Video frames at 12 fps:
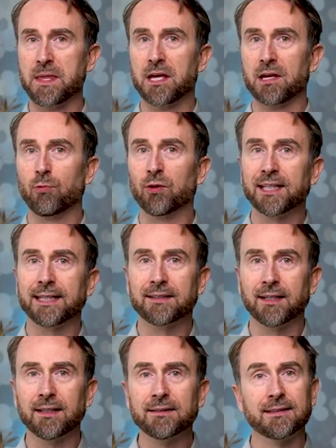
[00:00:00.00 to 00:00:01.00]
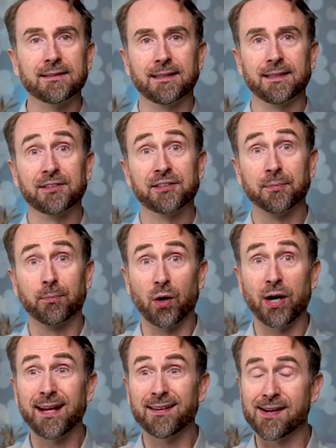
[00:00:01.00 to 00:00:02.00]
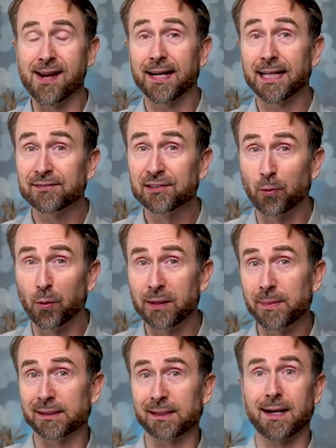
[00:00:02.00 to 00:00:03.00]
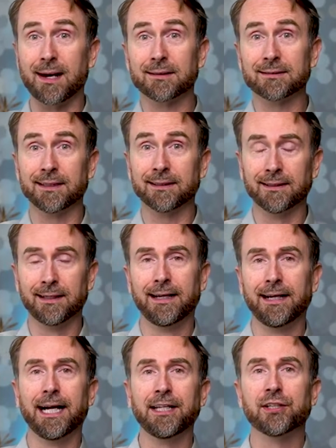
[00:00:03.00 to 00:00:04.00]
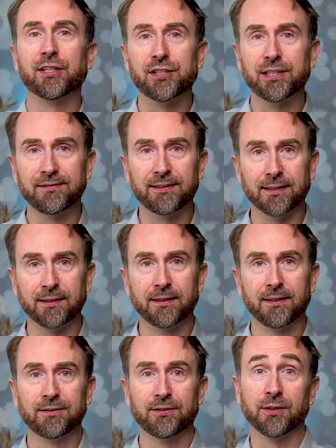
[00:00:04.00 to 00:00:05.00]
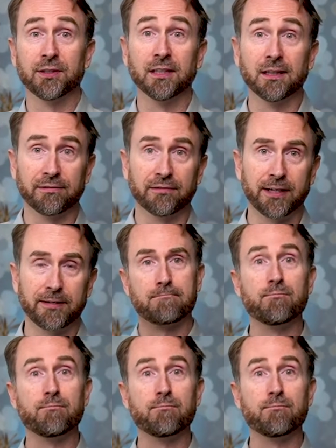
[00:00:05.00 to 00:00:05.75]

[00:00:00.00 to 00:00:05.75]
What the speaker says: What that does is it lets your brain not have to worry about the content, and you can shift it to the delivery.